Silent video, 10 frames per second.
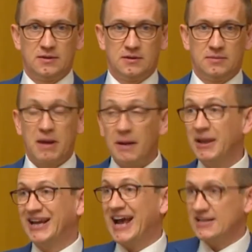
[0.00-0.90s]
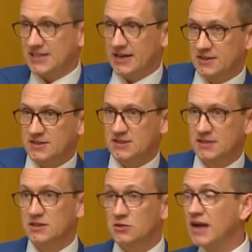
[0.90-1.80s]
public
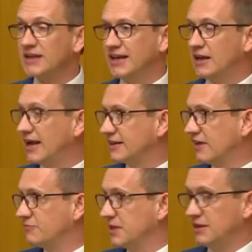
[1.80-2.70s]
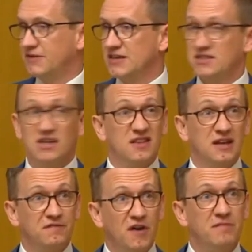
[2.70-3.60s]
assets. The Rudd-Gillard government invested, I
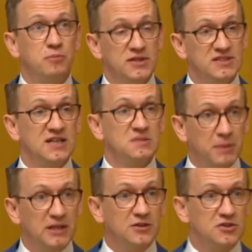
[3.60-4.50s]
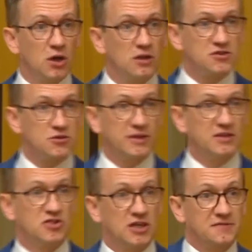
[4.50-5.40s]
think, $5.6 billion during
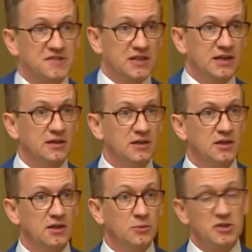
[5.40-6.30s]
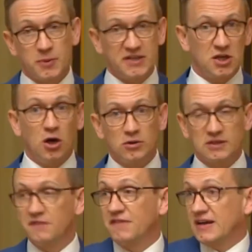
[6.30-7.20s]
the GFC, which we're told,
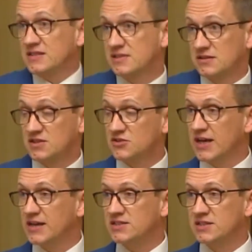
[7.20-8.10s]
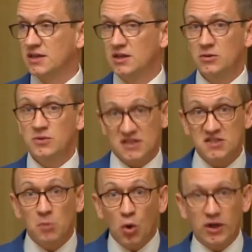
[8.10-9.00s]
and the facts suggest, was a
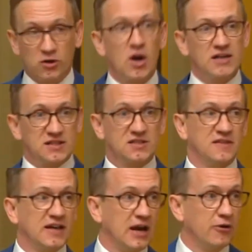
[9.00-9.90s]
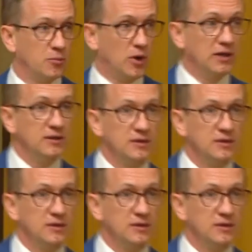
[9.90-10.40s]
smaller crisis than the current one.